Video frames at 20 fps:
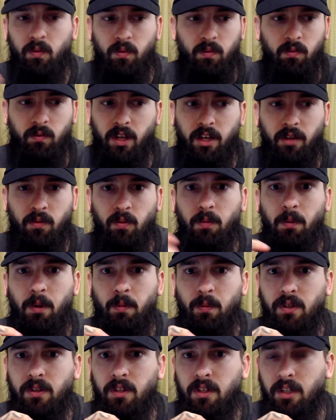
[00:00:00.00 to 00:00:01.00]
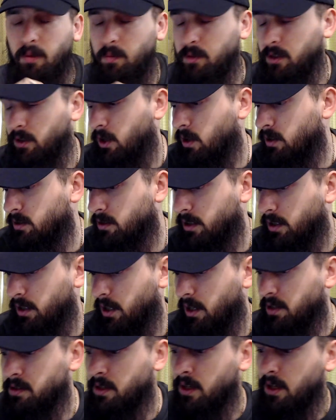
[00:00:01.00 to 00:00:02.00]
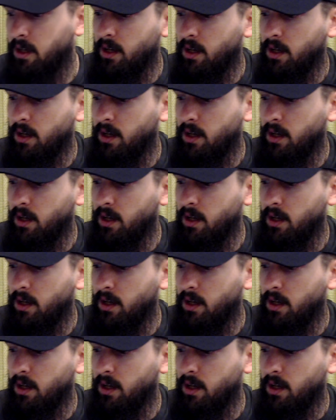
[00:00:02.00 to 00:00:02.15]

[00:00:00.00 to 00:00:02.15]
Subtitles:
like remembering the names of cards, I guess.